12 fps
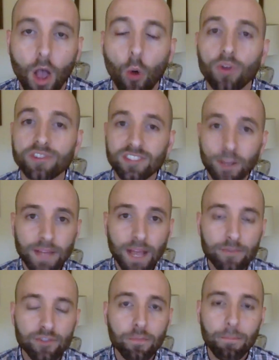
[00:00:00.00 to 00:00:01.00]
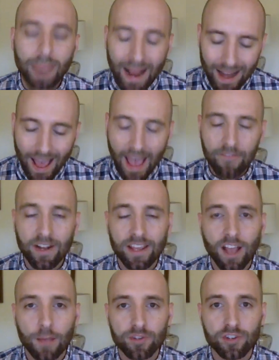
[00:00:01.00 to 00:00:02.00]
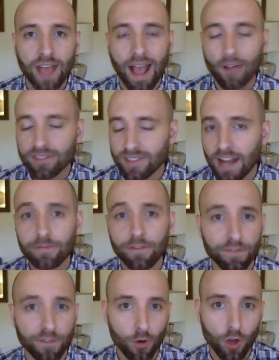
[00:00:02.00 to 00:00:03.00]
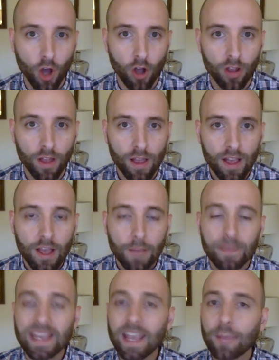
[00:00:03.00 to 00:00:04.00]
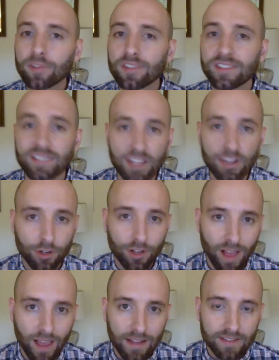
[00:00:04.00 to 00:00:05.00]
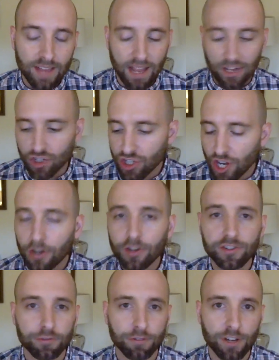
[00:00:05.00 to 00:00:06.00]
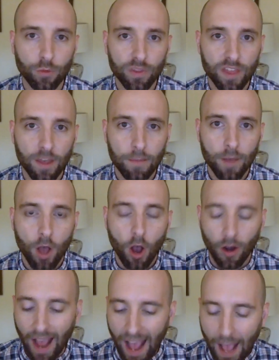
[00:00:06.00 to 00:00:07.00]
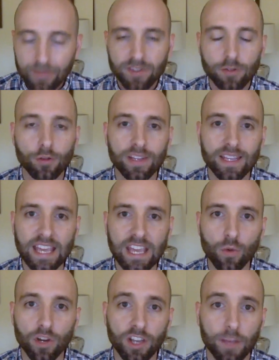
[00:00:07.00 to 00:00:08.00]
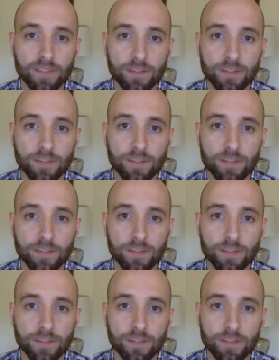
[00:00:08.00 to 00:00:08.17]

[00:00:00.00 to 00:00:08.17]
While sometimes you may not have any option outside of a phone call, being able to see your clients and share your screen with them are absolutely key when it comes to